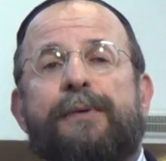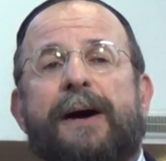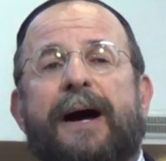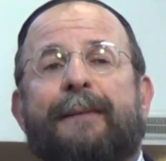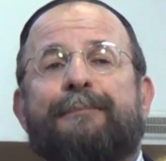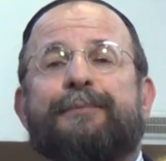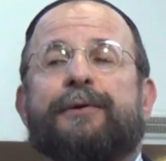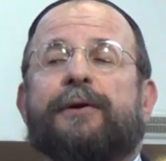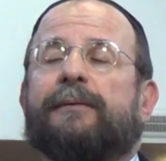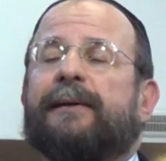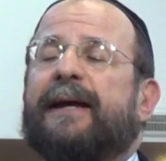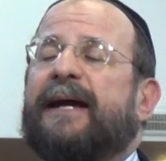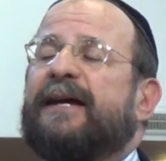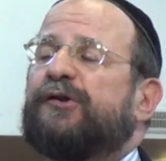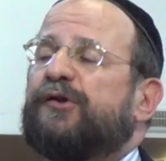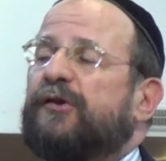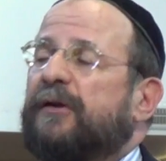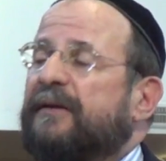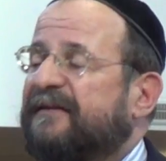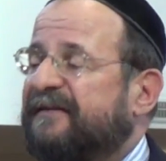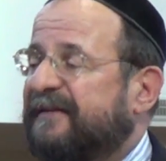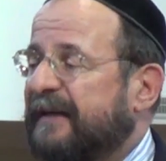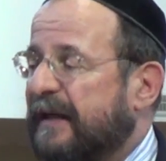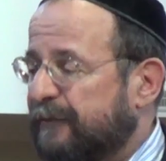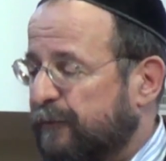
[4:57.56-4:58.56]

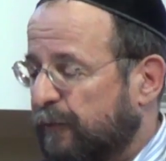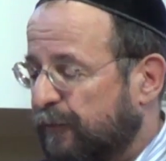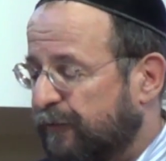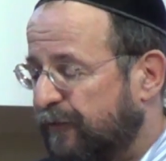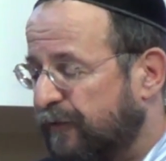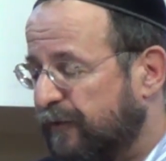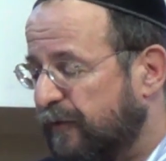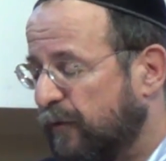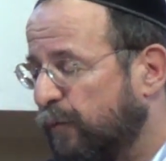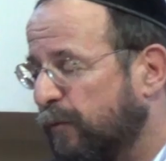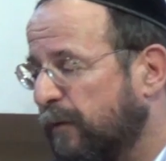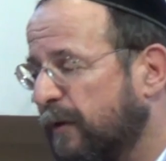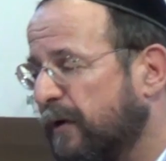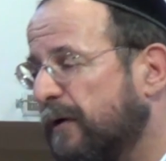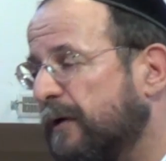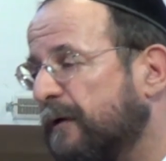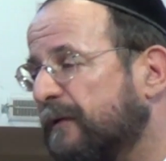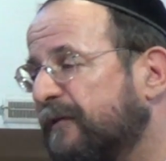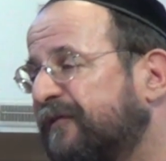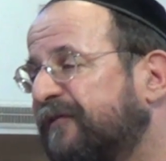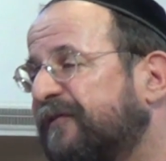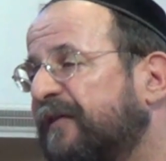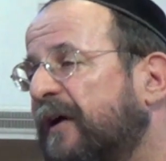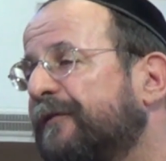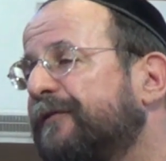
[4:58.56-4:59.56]
population centers of the
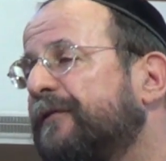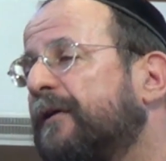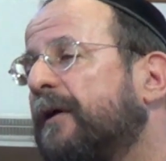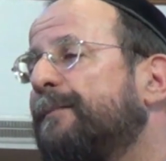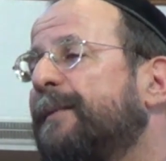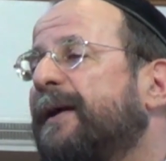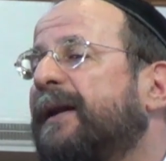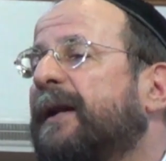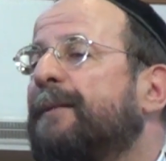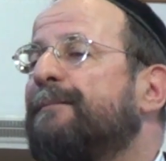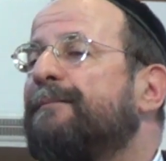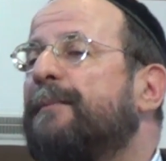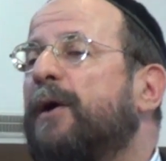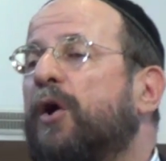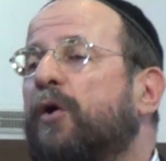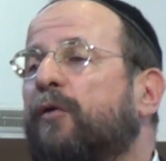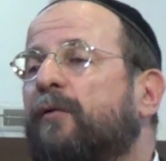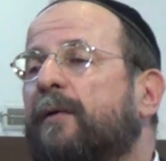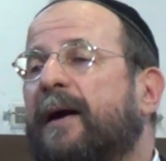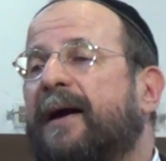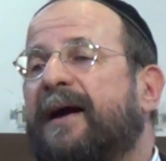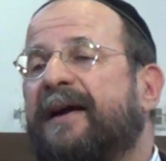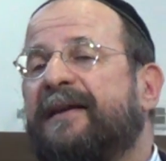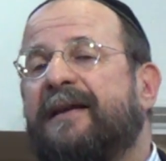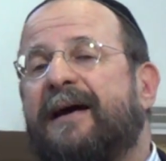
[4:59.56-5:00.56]
world, Sodom and
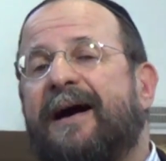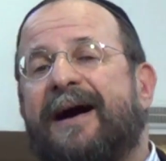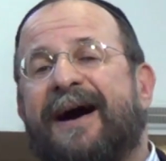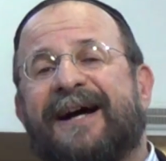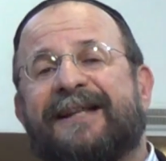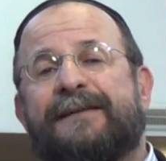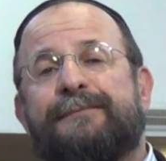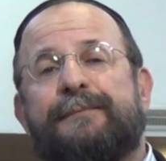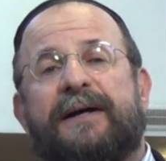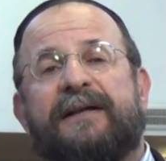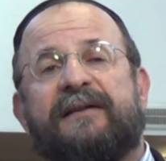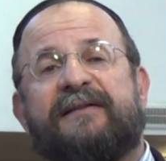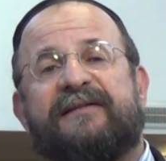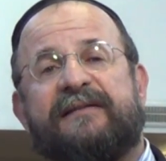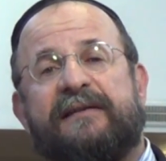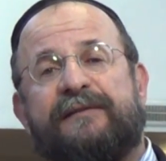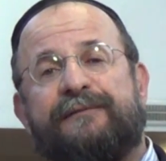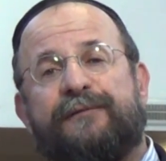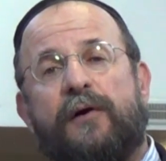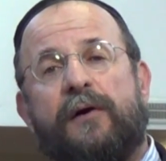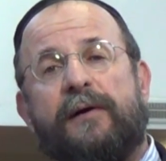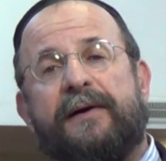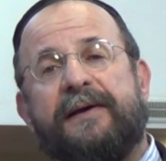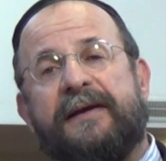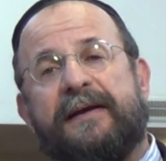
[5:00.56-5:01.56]
Amorah and Adman
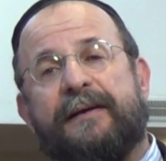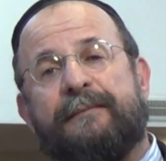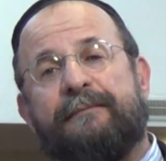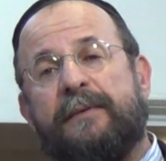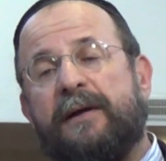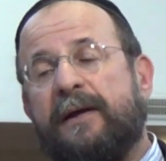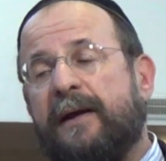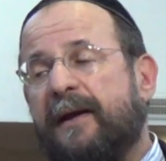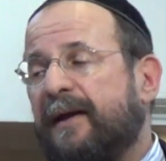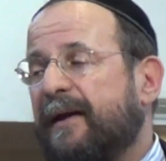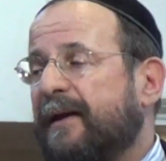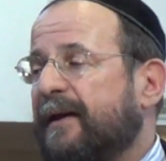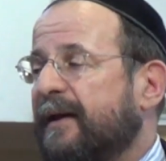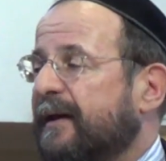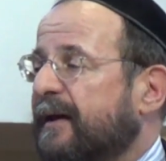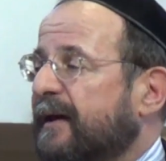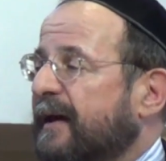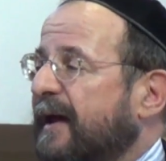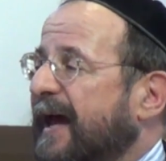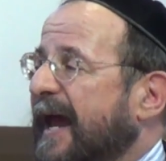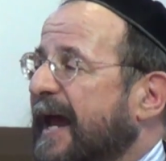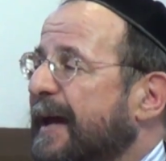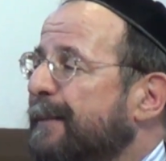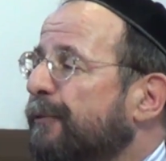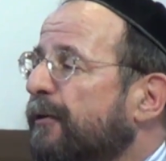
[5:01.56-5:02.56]
Sivoyim,
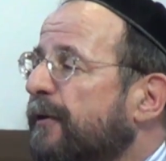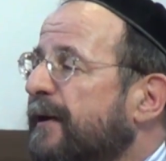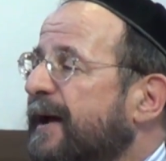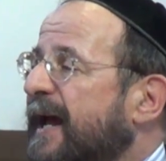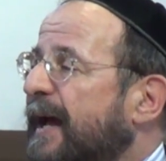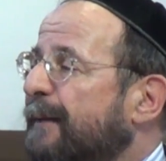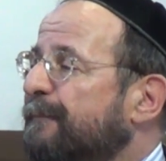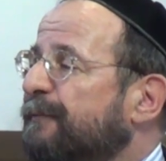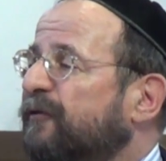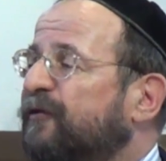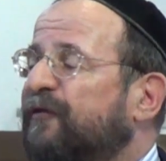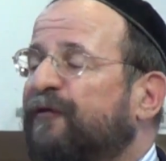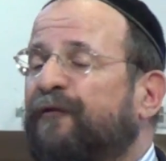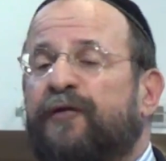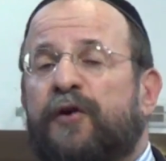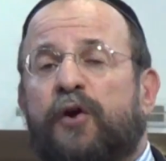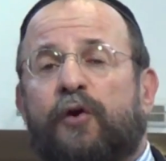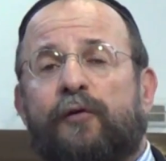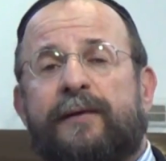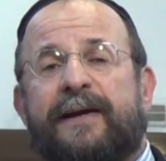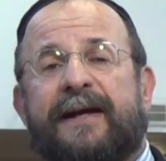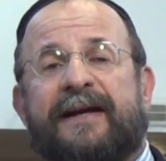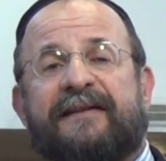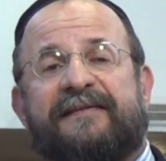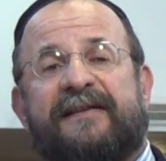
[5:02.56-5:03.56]
Abraham is
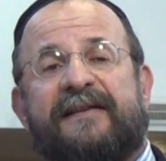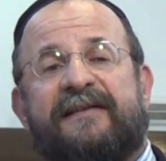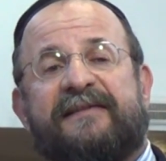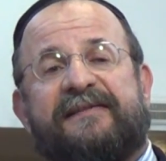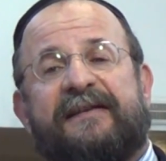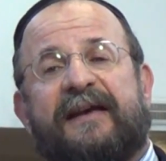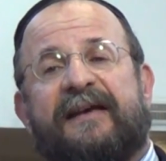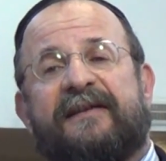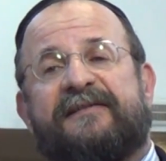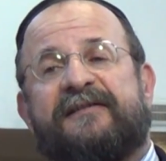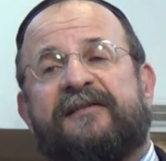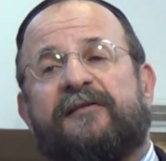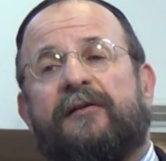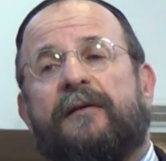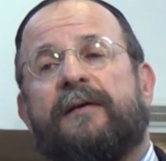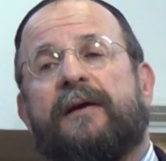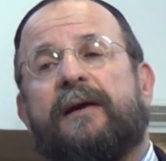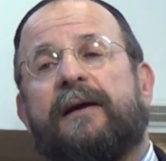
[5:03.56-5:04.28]
furious and says, Shall